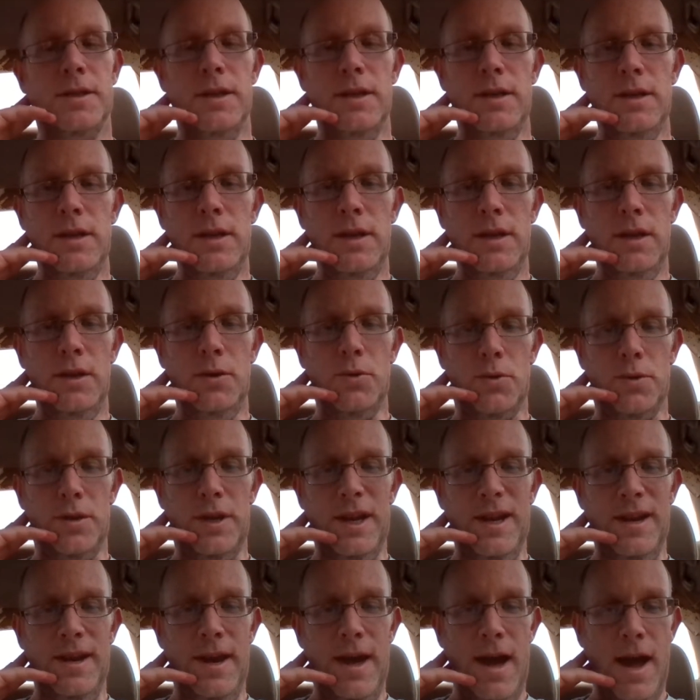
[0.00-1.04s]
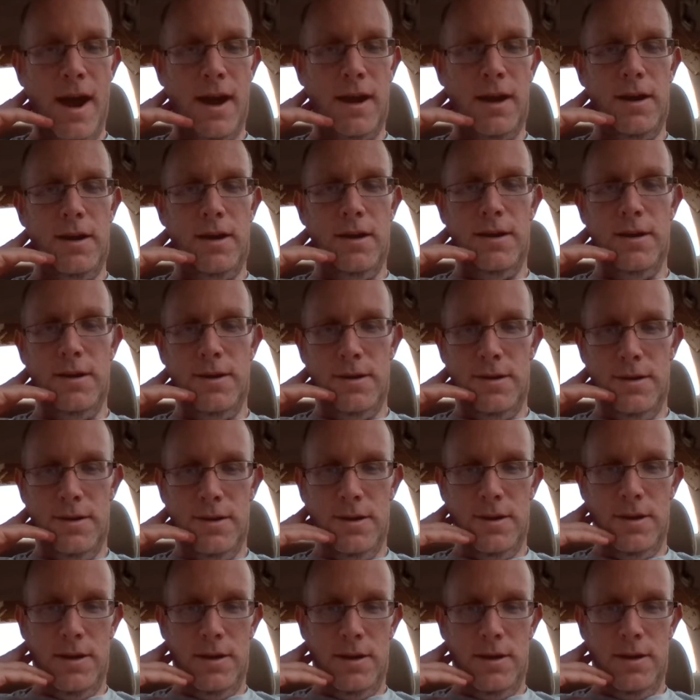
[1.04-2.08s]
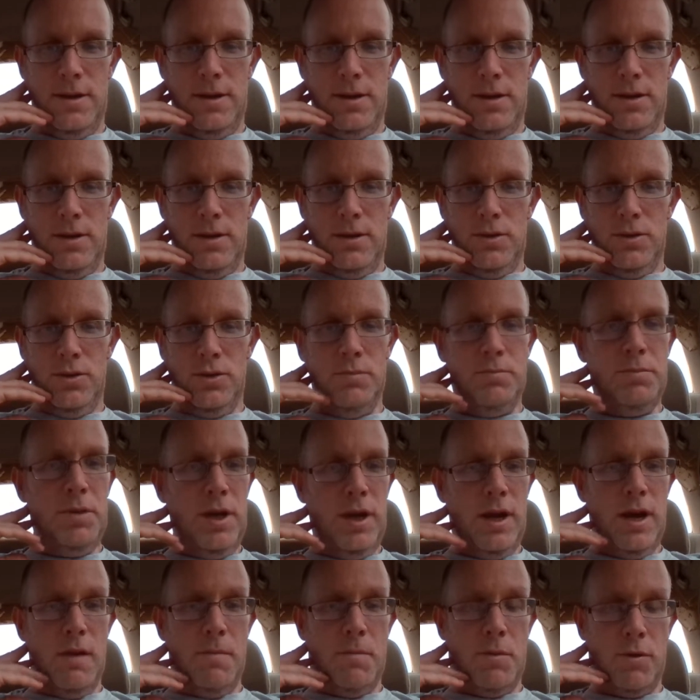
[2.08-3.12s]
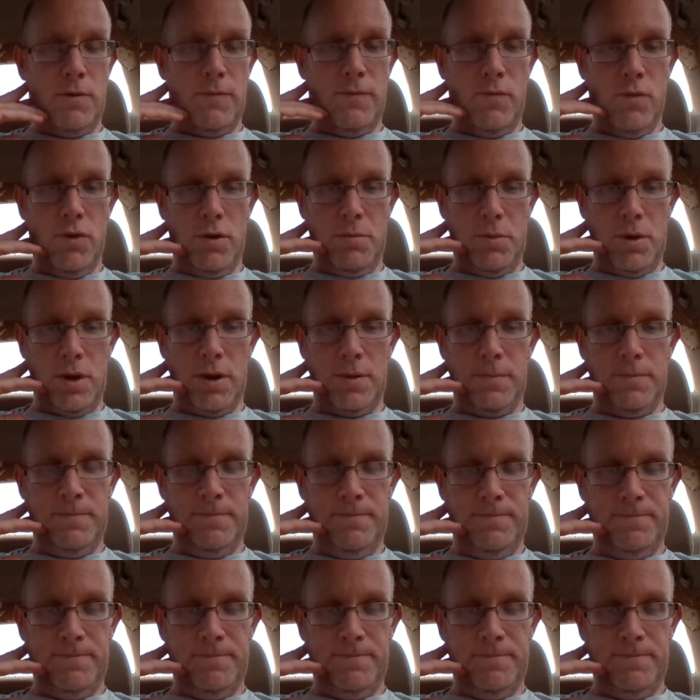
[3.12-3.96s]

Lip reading: the need or the knack to be a performer.